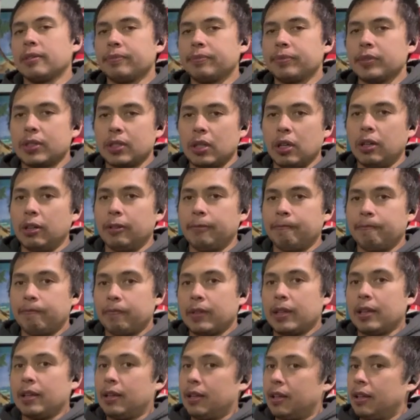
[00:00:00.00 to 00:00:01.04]
So
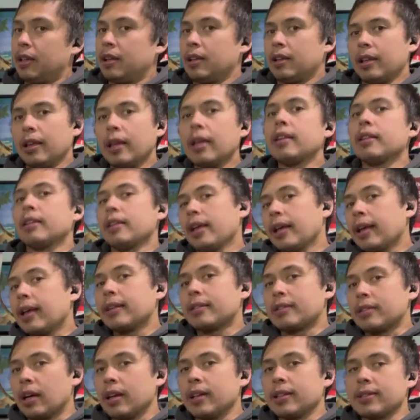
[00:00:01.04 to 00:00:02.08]
it
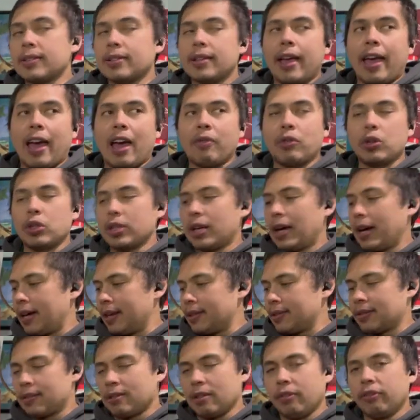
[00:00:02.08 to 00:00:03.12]
does
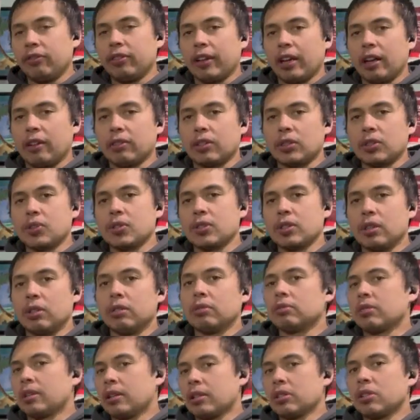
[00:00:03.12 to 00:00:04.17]
advertise the flavor, so
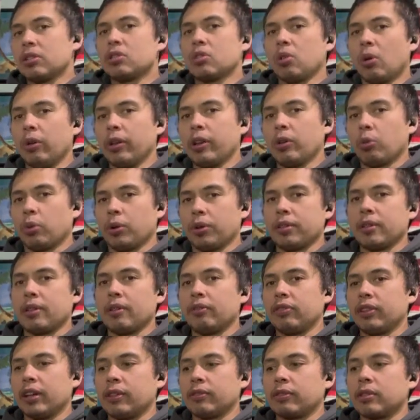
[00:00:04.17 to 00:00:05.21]
totally worth the
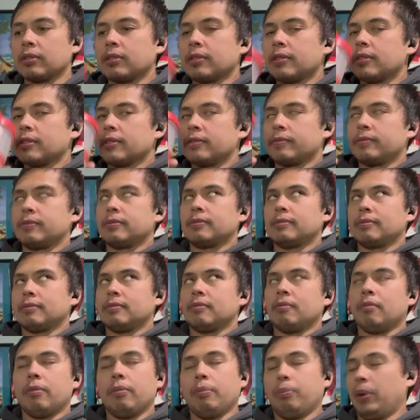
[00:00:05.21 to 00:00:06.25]
flavor,
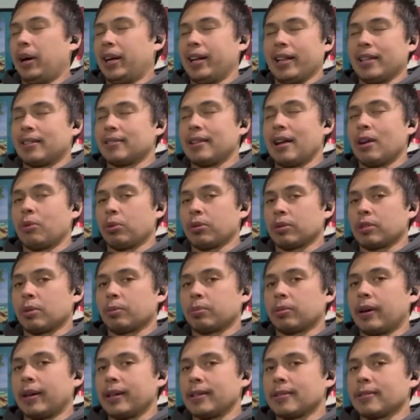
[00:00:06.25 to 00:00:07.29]
but it's not worth the
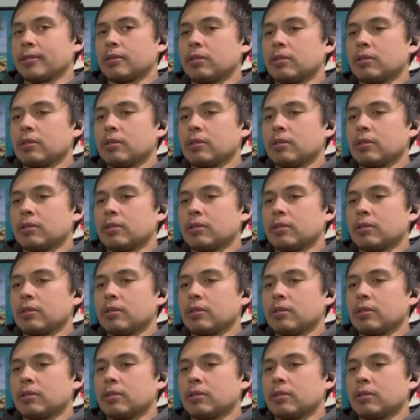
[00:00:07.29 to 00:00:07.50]
price.